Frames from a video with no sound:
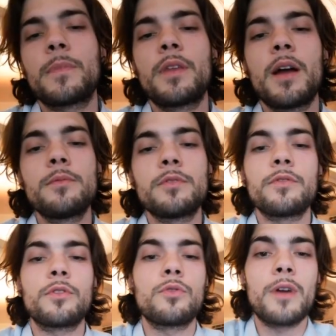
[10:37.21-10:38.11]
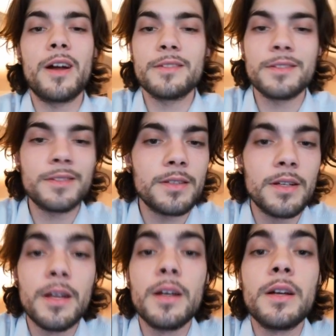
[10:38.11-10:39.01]
times of a crisis,
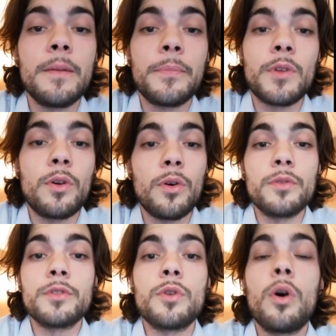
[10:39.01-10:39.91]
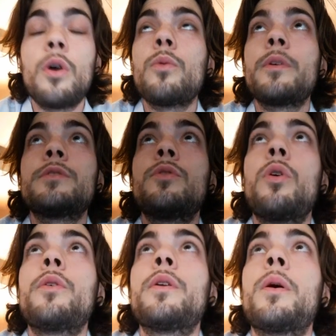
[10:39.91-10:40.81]
gold is always
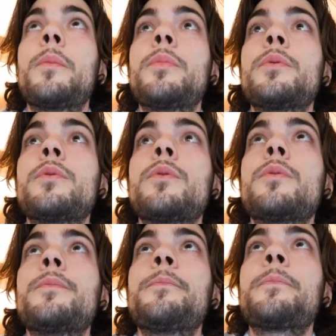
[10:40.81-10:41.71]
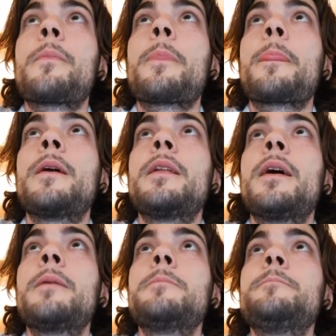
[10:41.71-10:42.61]
going up, you know. And
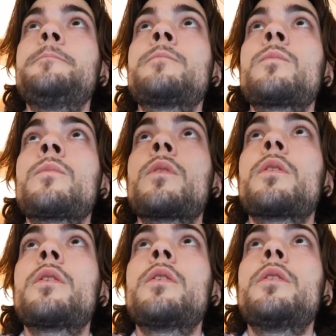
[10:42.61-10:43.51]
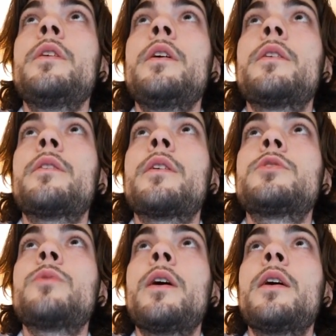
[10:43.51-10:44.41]
then, yeah,
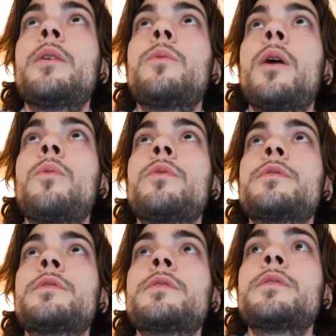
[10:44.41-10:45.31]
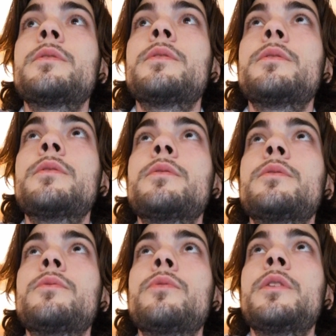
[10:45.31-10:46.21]
that's why I was
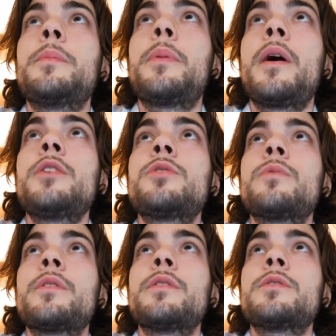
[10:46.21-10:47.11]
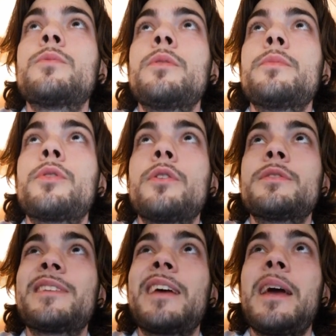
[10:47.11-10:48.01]
really patient with this one,
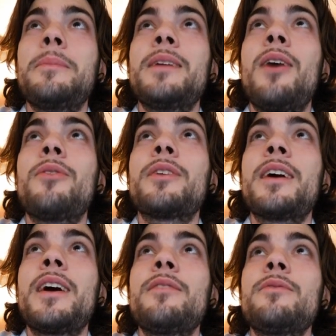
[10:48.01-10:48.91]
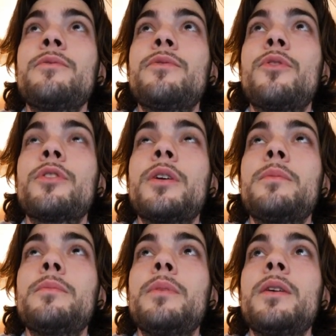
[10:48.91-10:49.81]
because it came down again for a
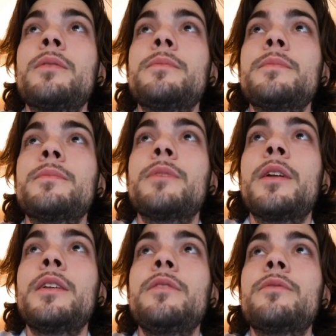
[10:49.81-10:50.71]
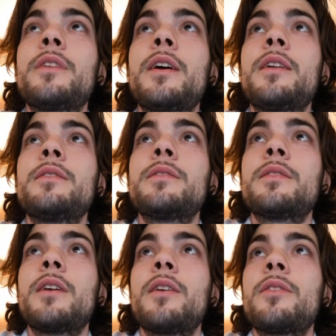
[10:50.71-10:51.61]
double bottom, and even then
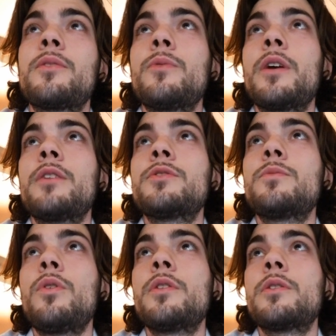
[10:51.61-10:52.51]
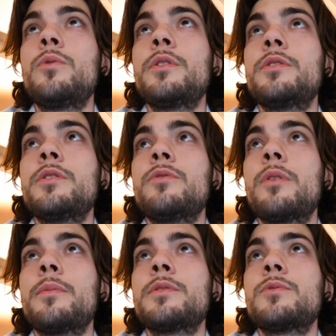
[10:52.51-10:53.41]
I think we had a small liquidity
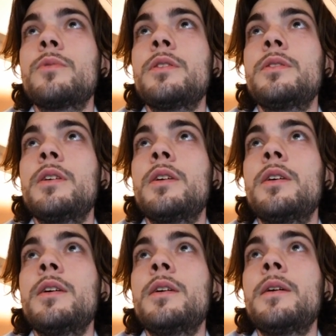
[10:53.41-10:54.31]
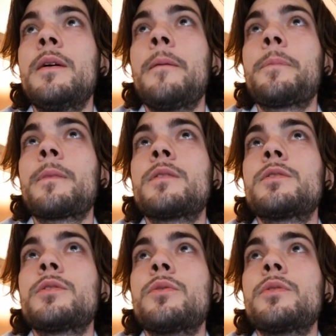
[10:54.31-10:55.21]
grab as well.
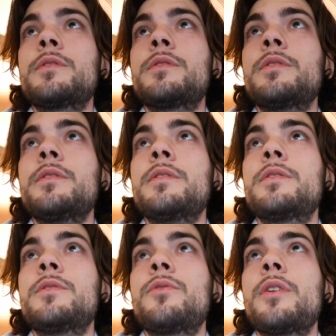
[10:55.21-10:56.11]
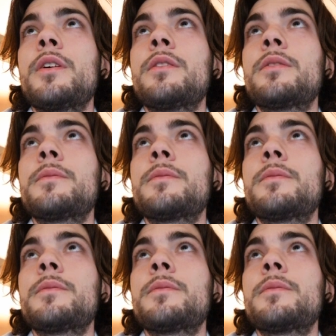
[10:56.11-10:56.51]
So it's still this trade.